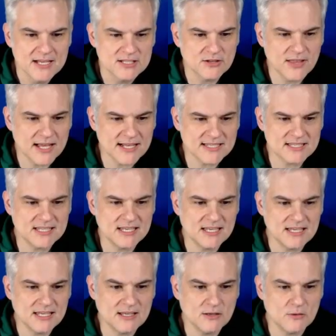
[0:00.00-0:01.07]
So that's
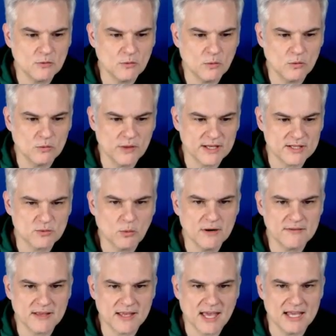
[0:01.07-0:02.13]

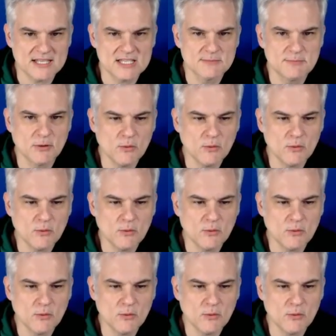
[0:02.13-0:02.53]
one of the cases.